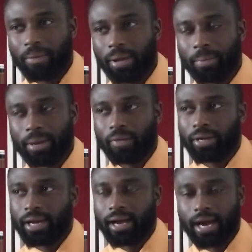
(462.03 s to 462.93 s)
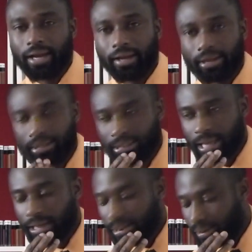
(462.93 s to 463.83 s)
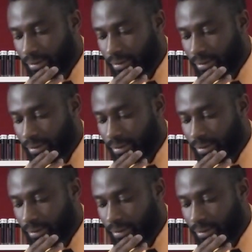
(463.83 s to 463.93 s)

remember when I got it. It's like